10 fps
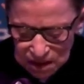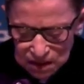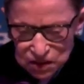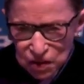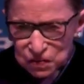
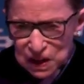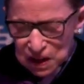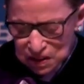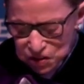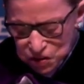serving
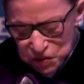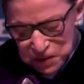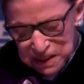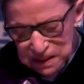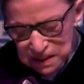on
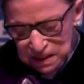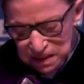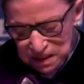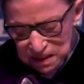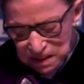juries,
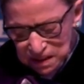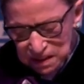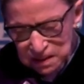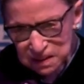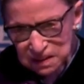
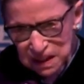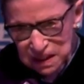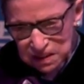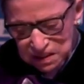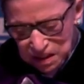to
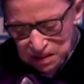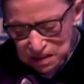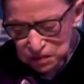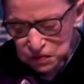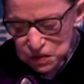take
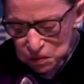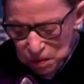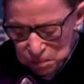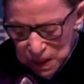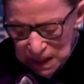just a few
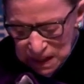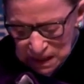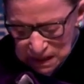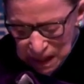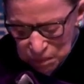of many
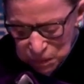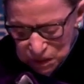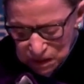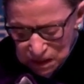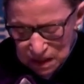
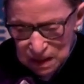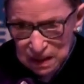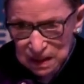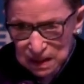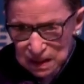examples
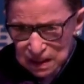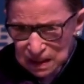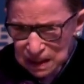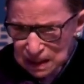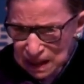
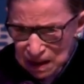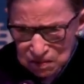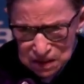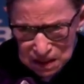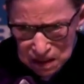that now
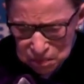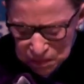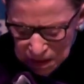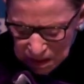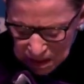
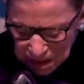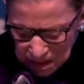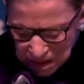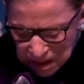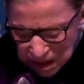seem
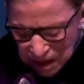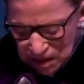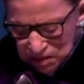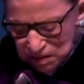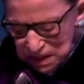
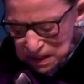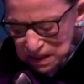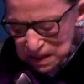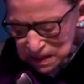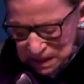utterly
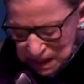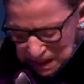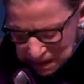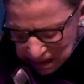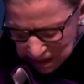
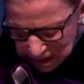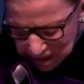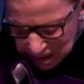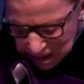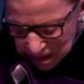senseless.